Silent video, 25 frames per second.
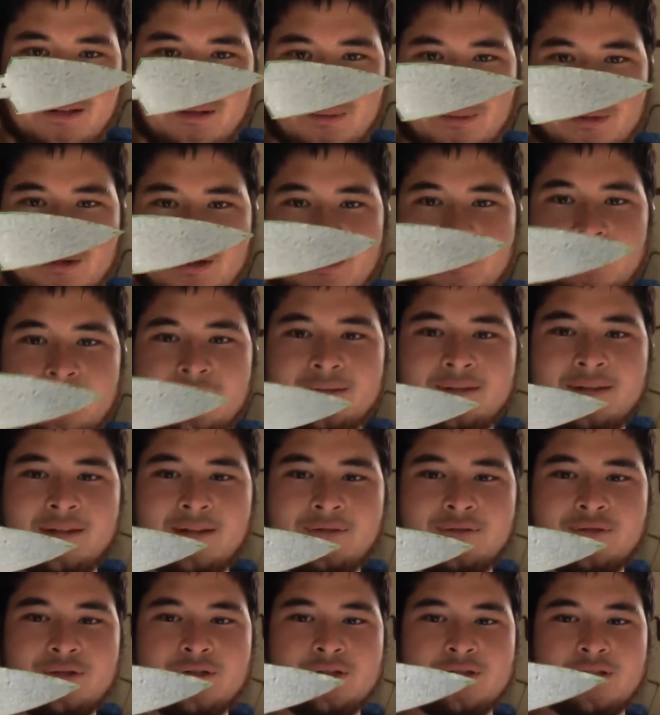here we go.
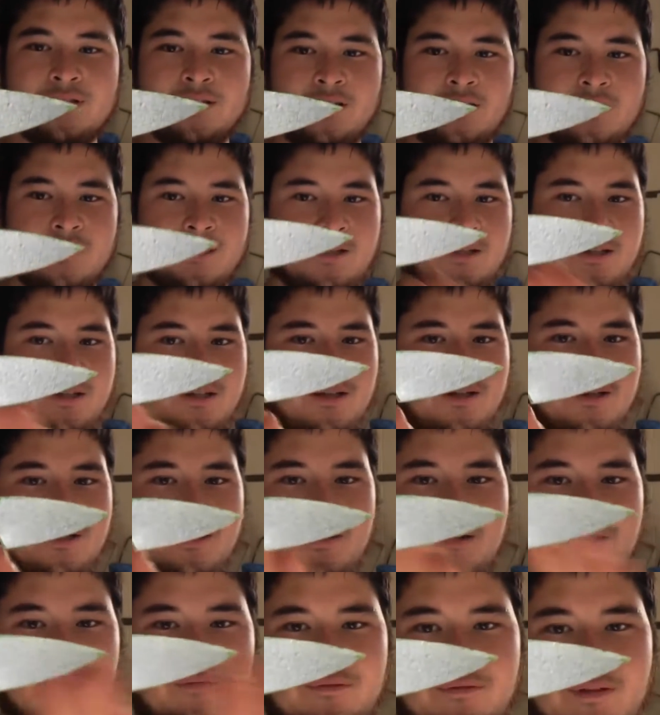I've just gone and
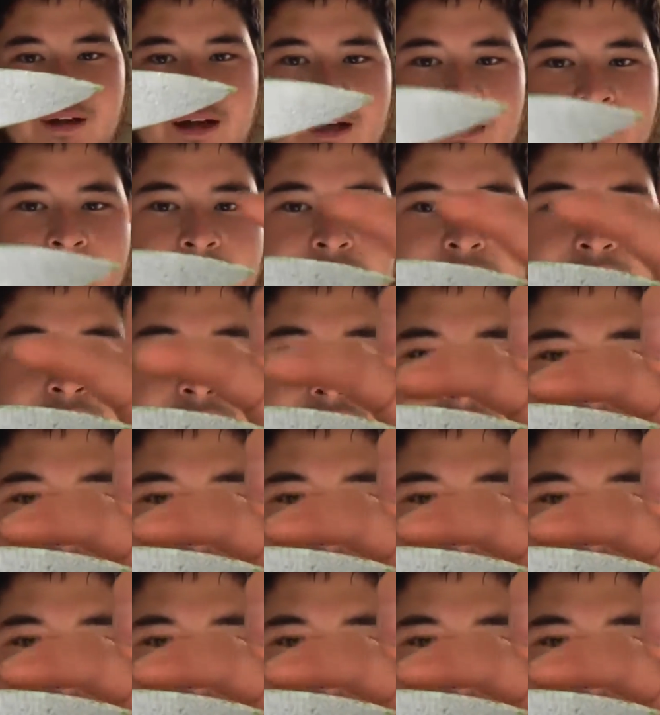filed this